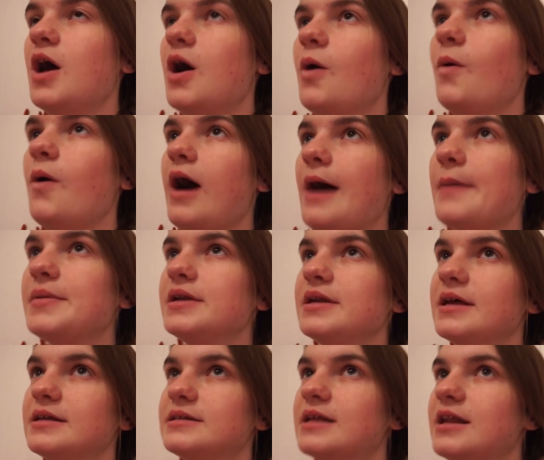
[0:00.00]
what happened
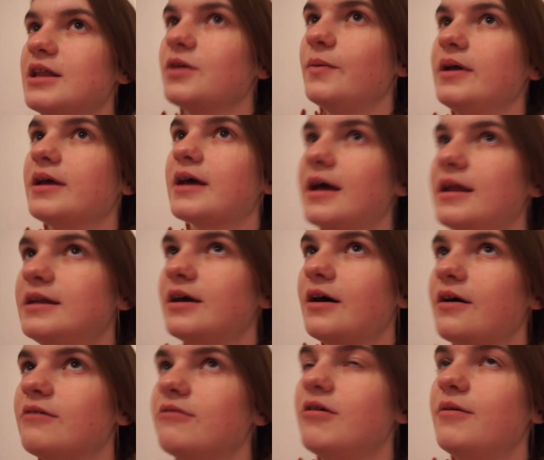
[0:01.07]
is, then at the weekend,
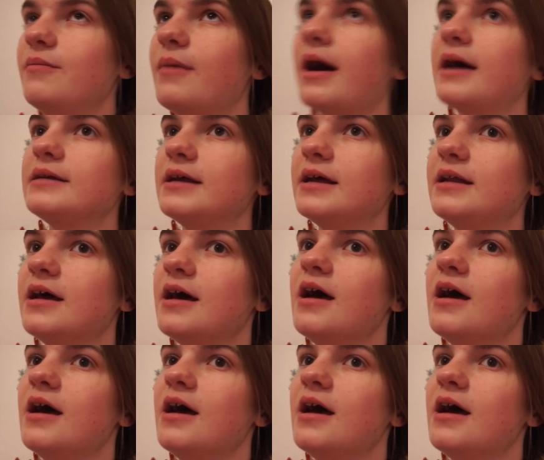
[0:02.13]
I reminded